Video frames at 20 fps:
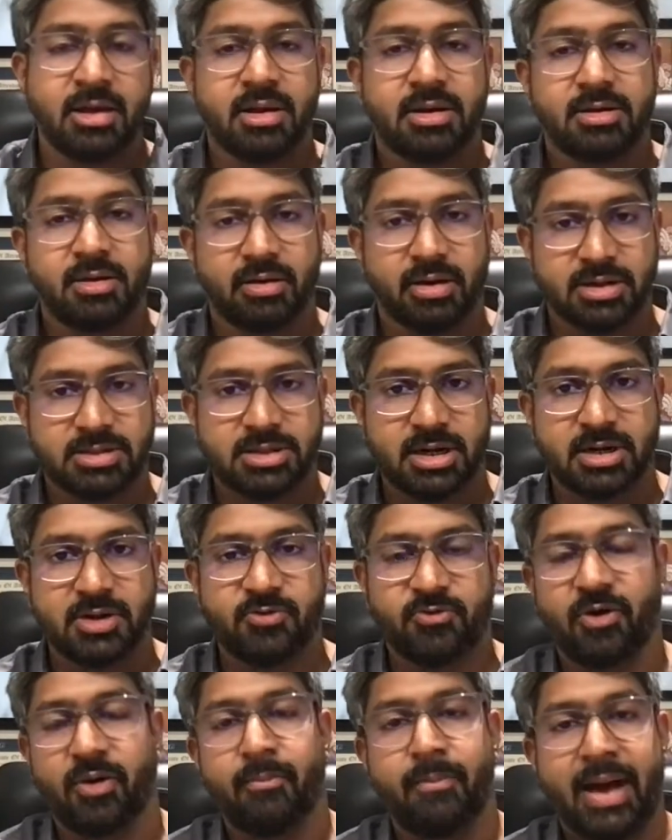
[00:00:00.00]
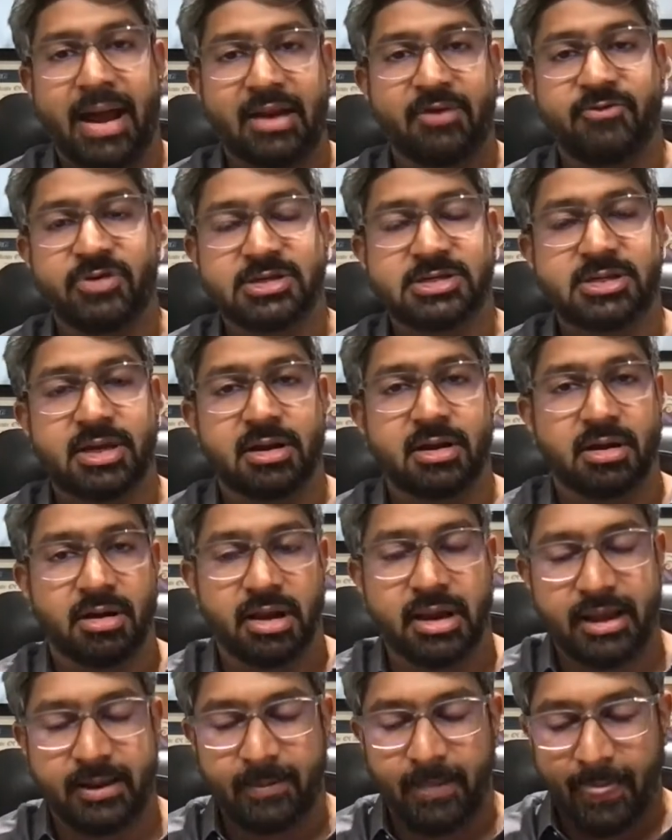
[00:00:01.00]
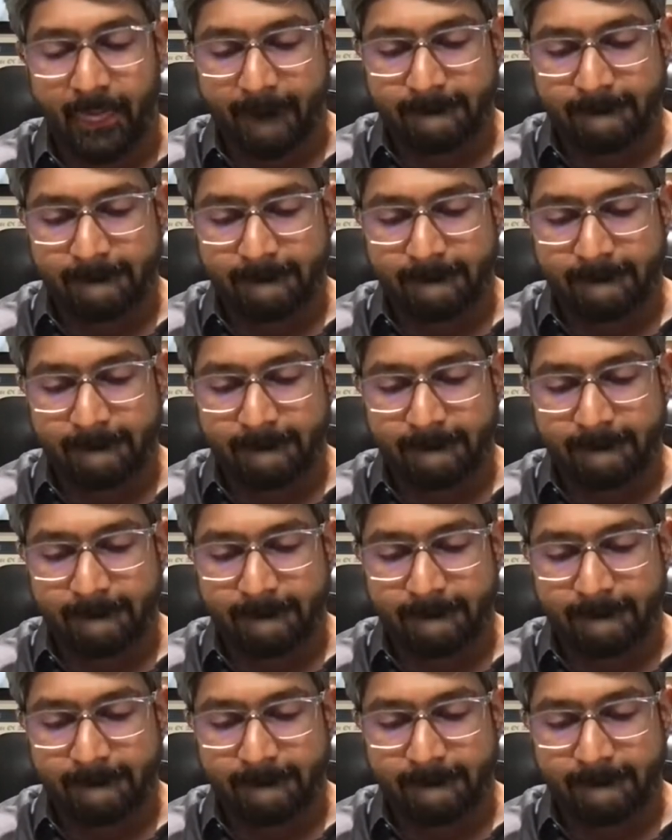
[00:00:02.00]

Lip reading: your results from manifesting early.